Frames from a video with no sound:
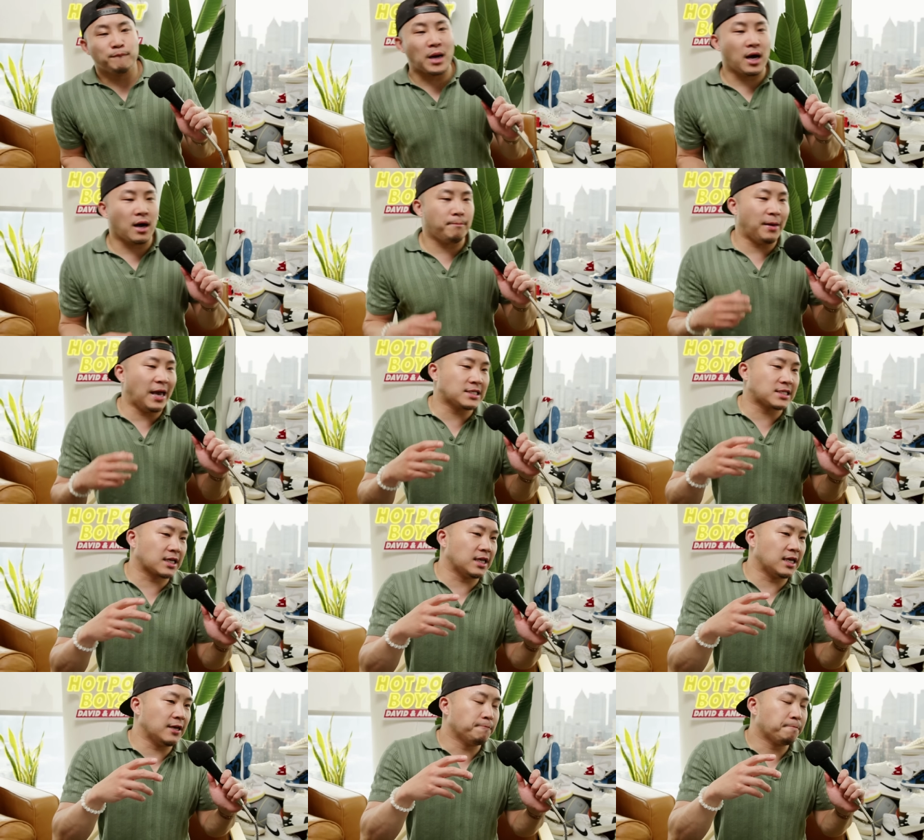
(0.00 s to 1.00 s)
But
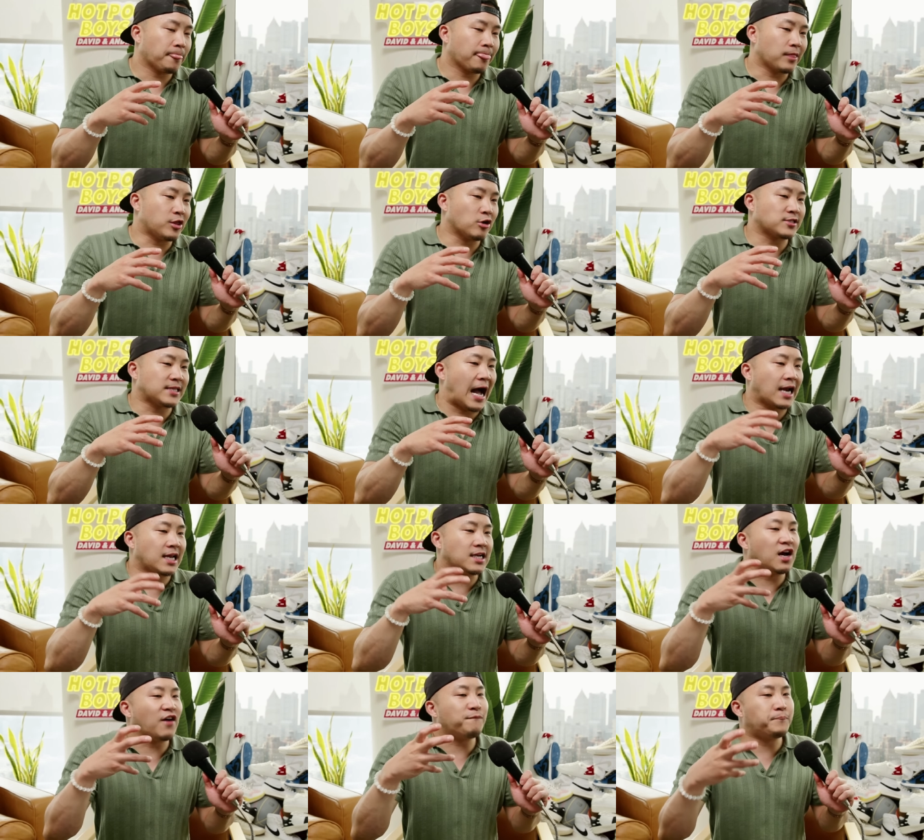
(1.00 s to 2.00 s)
basically, there's not
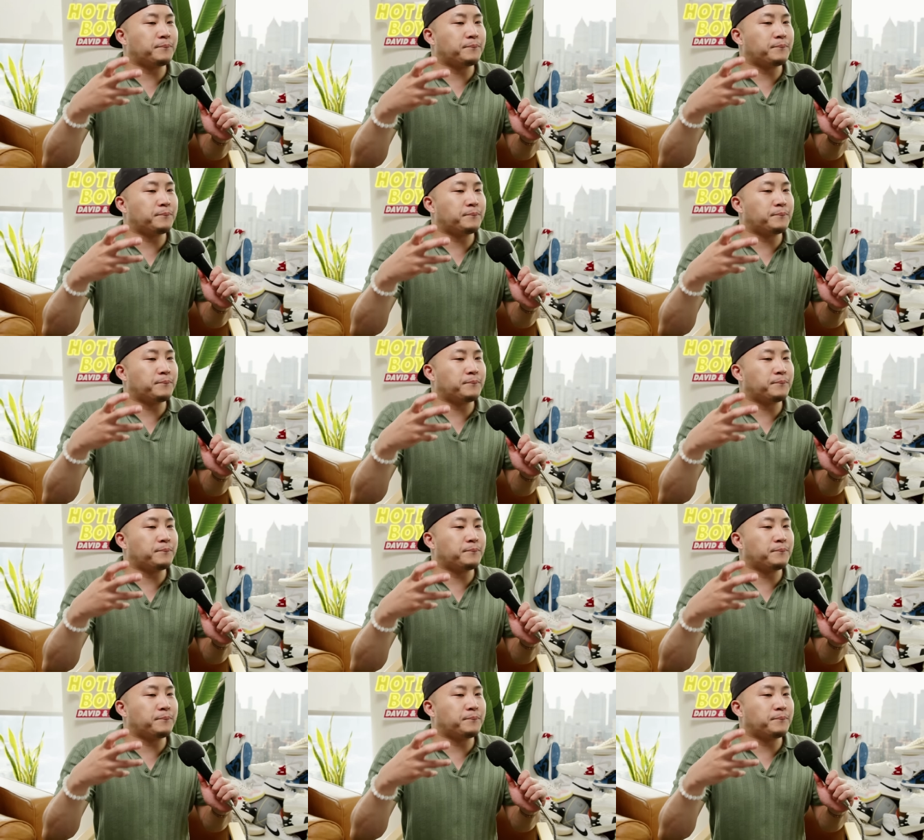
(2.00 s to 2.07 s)
enough